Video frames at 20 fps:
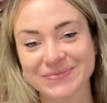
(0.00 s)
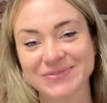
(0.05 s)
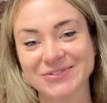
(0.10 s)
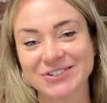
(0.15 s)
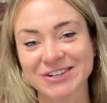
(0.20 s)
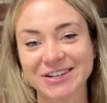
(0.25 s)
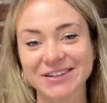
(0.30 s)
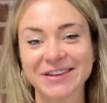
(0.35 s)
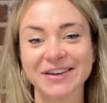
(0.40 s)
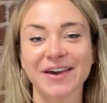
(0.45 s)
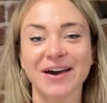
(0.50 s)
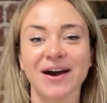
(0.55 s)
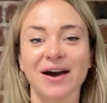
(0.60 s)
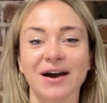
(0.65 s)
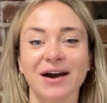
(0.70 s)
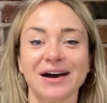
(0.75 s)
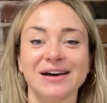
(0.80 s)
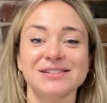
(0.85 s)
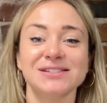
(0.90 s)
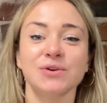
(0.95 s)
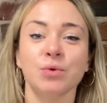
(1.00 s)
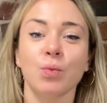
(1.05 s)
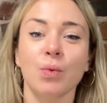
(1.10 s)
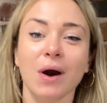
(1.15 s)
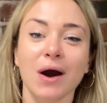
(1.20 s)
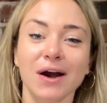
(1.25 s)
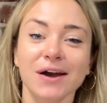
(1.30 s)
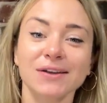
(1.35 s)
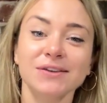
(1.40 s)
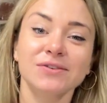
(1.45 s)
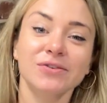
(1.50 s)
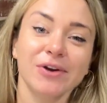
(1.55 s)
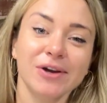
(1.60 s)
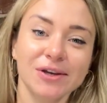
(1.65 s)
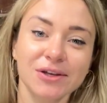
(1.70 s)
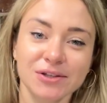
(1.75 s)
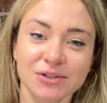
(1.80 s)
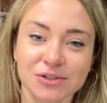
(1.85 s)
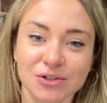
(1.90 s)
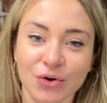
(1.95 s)
Gen AI has a wide
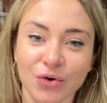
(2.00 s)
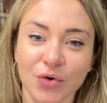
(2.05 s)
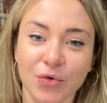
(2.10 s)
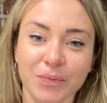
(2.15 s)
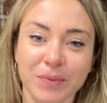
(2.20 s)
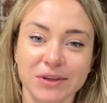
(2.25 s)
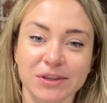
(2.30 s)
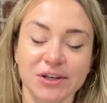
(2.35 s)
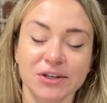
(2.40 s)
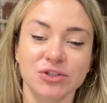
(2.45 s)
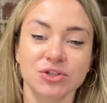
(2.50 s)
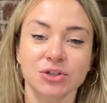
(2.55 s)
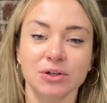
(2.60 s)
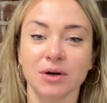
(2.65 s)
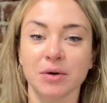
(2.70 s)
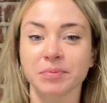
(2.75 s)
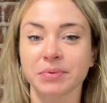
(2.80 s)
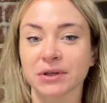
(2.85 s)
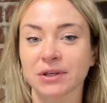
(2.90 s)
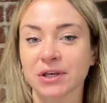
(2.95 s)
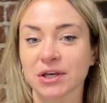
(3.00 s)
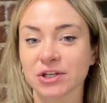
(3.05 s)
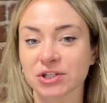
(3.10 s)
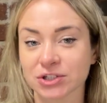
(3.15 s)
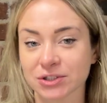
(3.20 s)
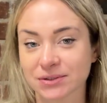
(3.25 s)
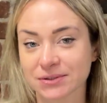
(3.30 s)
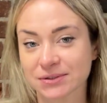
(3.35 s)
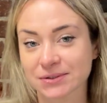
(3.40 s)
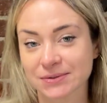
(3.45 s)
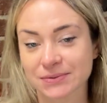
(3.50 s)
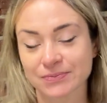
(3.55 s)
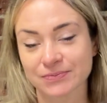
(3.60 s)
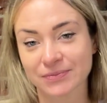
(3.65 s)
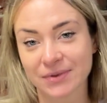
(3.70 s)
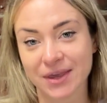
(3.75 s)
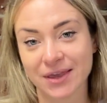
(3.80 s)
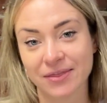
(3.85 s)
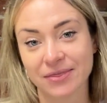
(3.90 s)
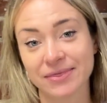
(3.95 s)
range of potential applications,
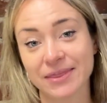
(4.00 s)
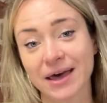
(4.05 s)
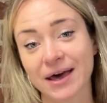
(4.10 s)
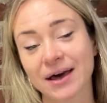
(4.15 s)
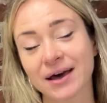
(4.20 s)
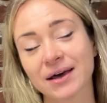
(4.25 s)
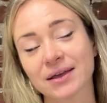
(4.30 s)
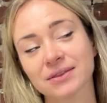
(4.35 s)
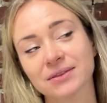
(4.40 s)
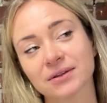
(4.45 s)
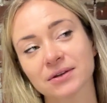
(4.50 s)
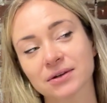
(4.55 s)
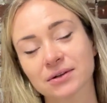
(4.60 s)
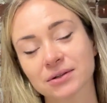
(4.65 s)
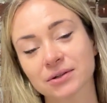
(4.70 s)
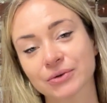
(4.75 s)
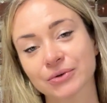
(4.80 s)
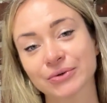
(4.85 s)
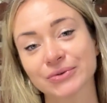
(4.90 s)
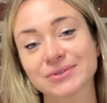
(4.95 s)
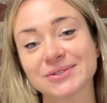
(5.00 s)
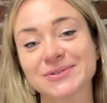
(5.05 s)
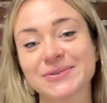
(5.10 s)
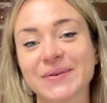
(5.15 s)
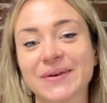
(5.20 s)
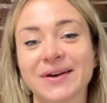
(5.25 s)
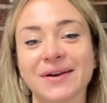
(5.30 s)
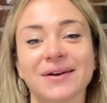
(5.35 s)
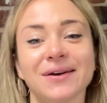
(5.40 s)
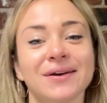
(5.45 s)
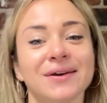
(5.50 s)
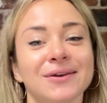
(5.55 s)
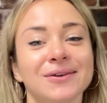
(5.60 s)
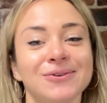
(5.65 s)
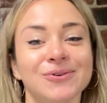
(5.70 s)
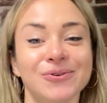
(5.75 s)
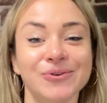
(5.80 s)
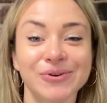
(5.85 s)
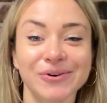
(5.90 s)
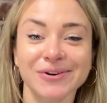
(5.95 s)
and that includes
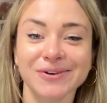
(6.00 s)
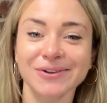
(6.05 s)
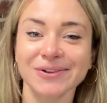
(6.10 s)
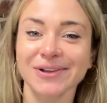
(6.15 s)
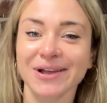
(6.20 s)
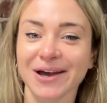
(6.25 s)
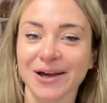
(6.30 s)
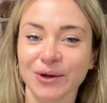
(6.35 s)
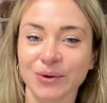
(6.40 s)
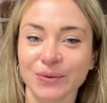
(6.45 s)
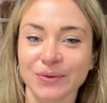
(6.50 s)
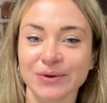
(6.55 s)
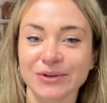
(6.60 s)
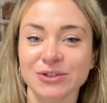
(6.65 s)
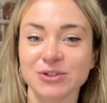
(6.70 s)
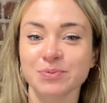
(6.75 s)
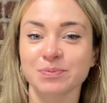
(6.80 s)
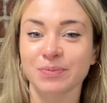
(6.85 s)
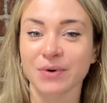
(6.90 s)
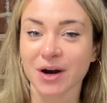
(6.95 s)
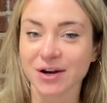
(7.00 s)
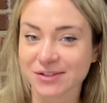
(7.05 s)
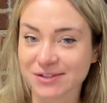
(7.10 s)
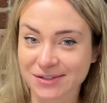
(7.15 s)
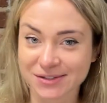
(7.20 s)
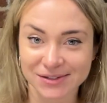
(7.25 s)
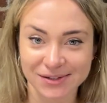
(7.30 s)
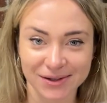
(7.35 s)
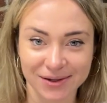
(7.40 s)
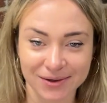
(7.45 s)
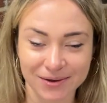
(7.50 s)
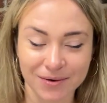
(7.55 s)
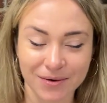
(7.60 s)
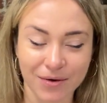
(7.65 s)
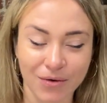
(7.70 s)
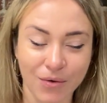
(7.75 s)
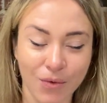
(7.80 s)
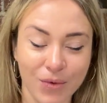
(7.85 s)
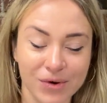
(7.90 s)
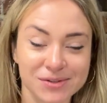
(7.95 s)
neural language processing,
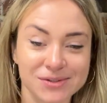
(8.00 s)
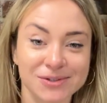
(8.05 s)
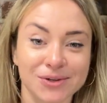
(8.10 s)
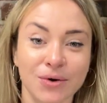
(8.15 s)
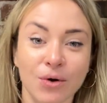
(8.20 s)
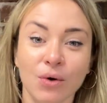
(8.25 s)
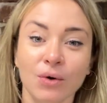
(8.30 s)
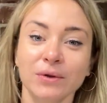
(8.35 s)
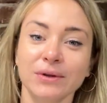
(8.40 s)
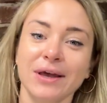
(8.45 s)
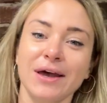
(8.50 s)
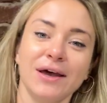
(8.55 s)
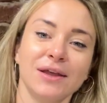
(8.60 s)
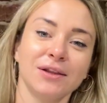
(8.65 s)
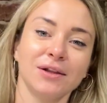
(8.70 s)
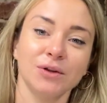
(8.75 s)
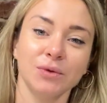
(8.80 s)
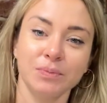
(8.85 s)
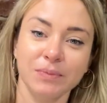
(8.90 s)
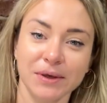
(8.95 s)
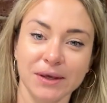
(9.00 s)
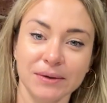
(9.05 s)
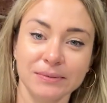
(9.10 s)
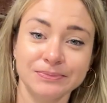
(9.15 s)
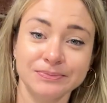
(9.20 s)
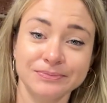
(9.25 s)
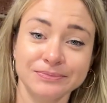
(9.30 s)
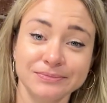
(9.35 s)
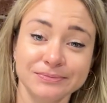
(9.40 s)
or what's called NLP.